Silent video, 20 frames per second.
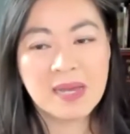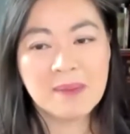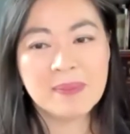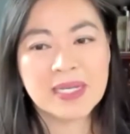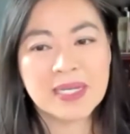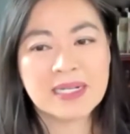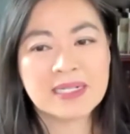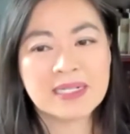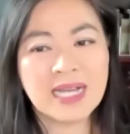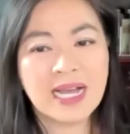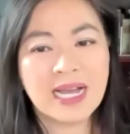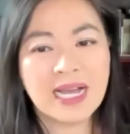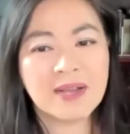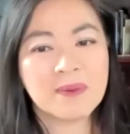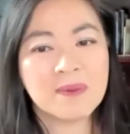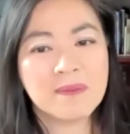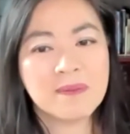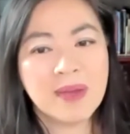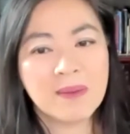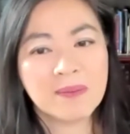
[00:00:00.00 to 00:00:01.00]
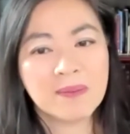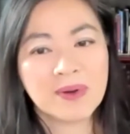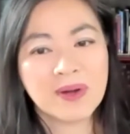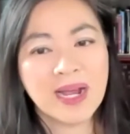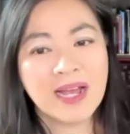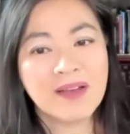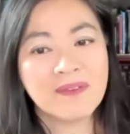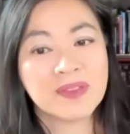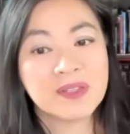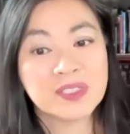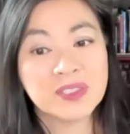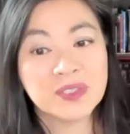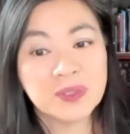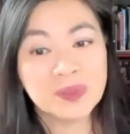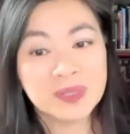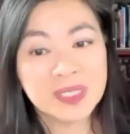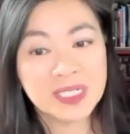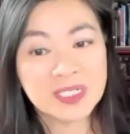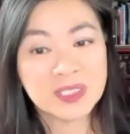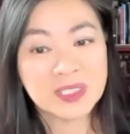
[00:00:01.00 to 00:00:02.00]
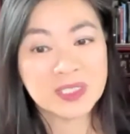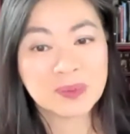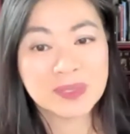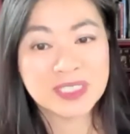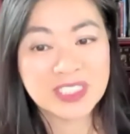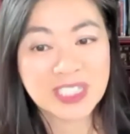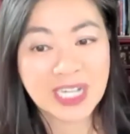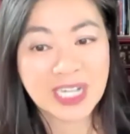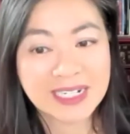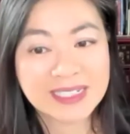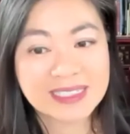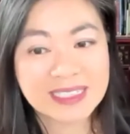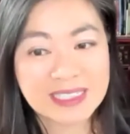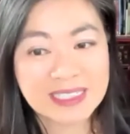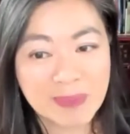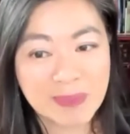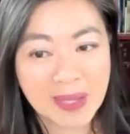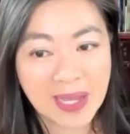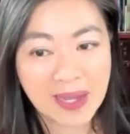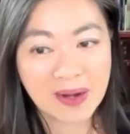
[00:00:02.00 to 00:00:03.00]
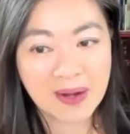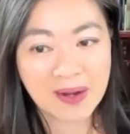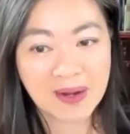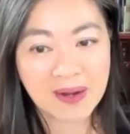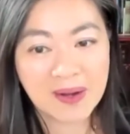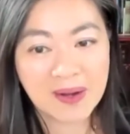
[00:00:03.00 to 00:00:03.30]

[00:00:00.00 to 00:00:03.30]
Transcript: Because I remember, I have the duty to reject despair.